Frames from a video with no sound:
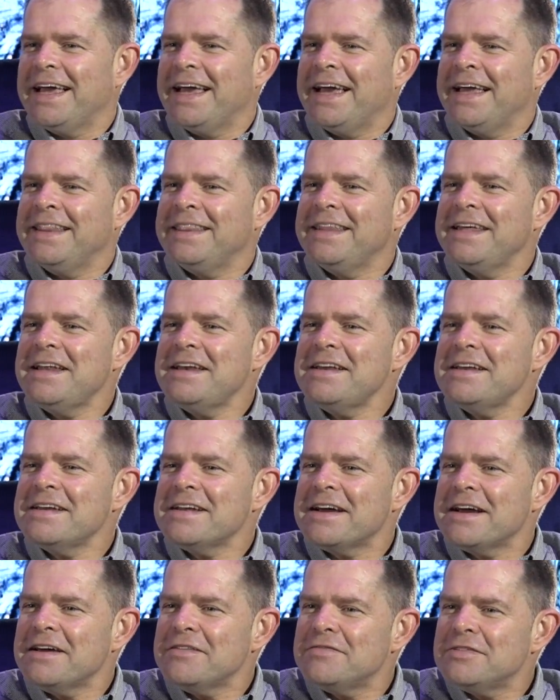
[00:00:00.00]
And then
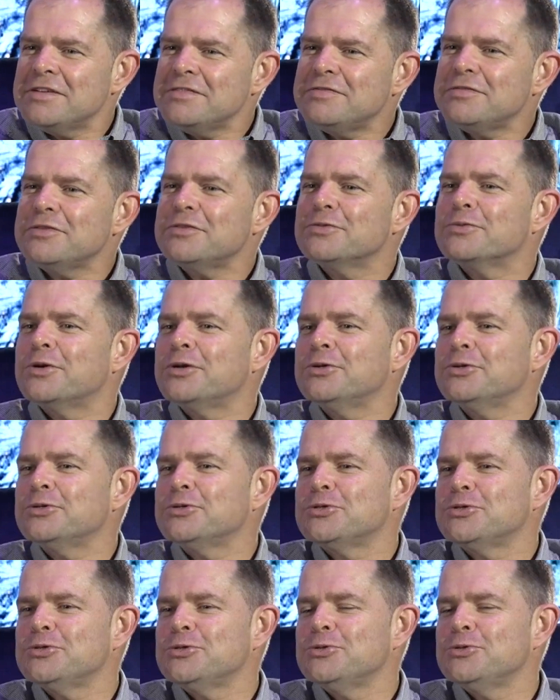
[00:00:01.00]
I've lived with one or
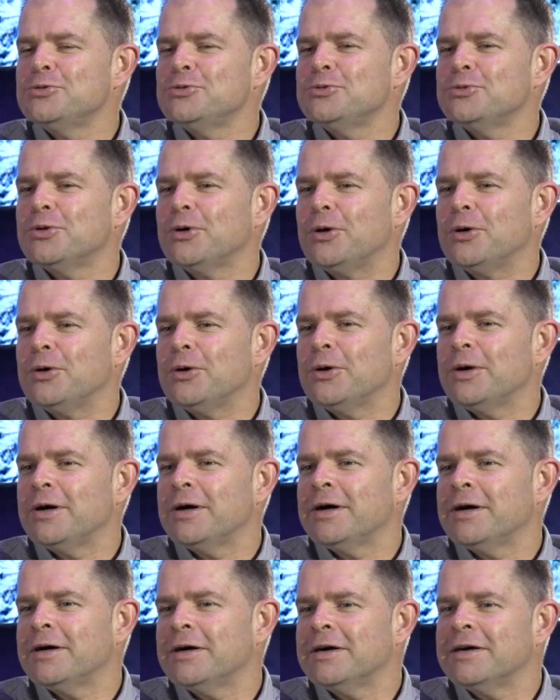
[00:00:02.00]
two
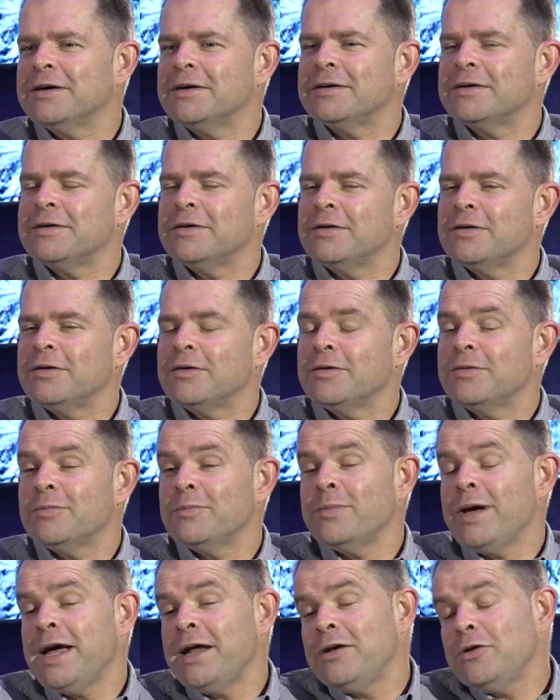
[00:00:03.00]

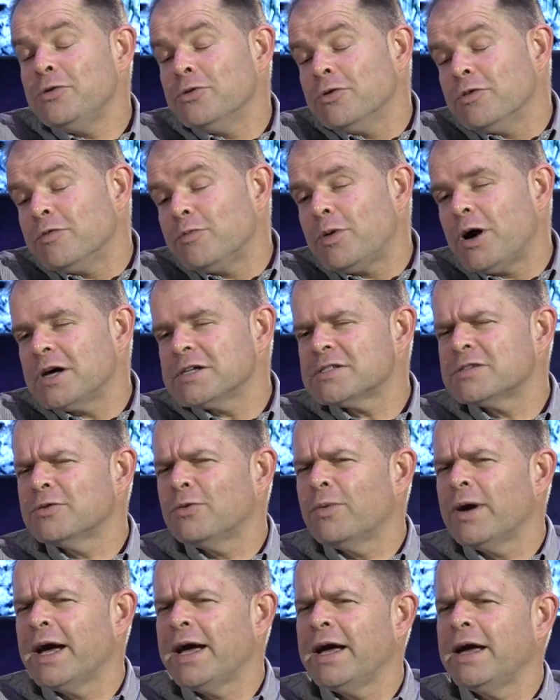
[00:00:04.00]
men who have passed
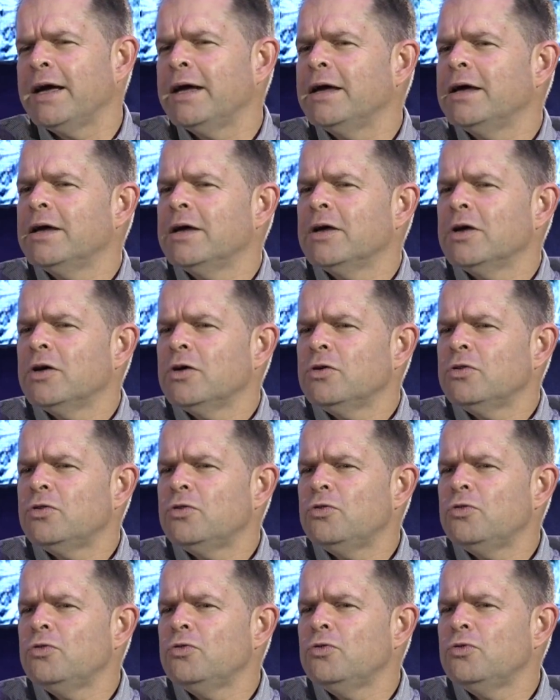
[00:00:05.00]
away
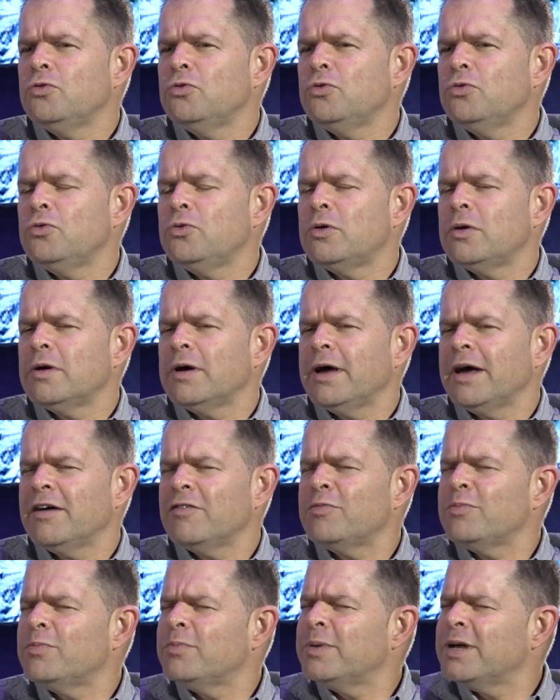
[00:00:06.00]
who
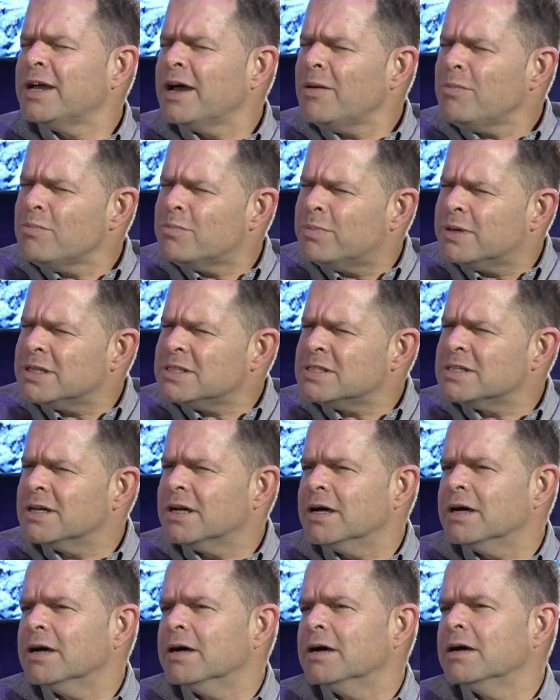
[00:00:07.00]
have become
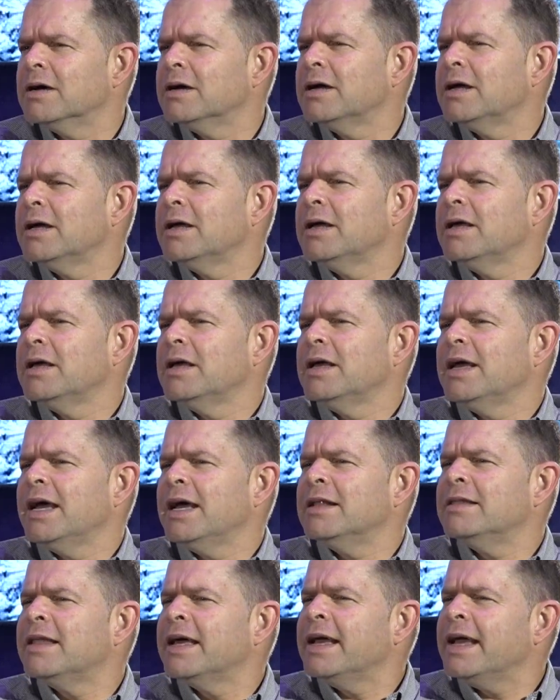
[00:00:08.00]
bitter
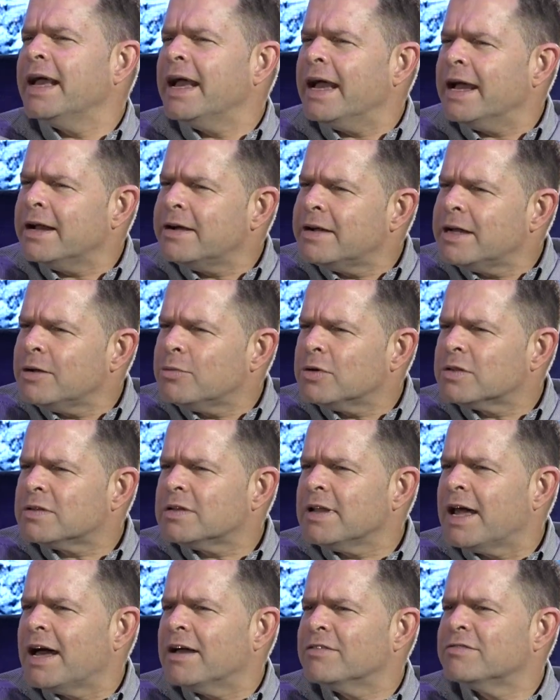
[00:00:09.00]
and they're angry with
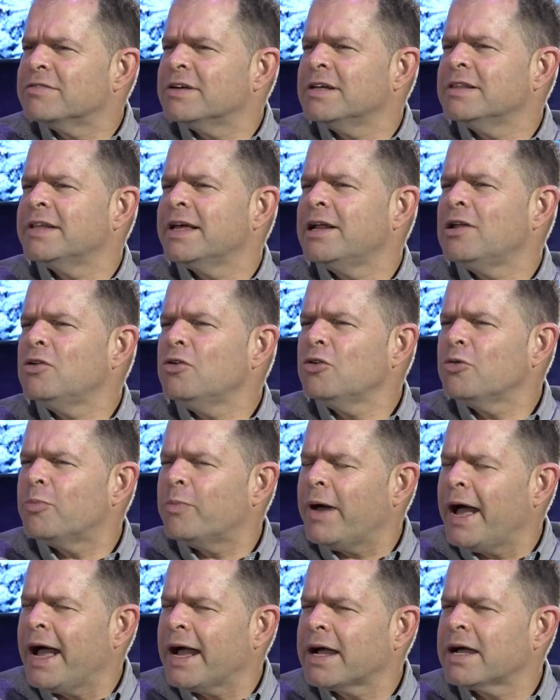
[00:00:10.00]
life and they look
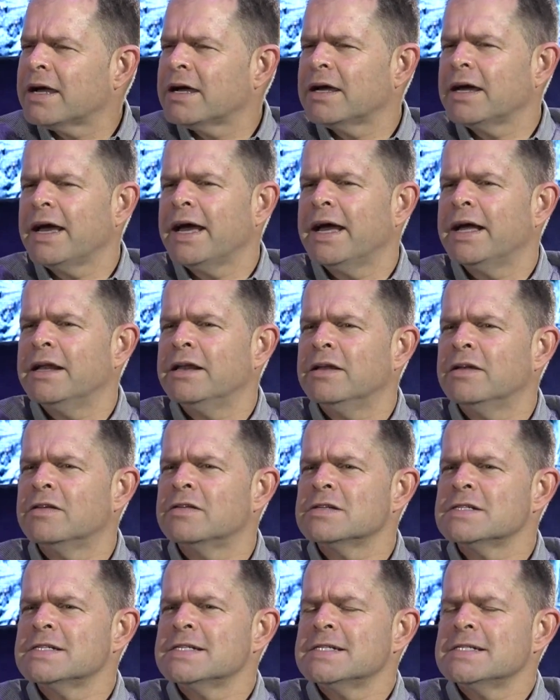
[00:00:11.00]
back and
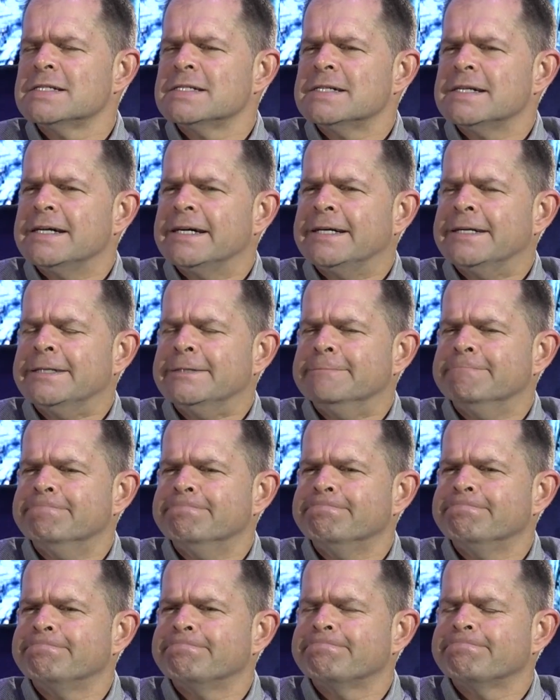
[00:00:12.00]
they're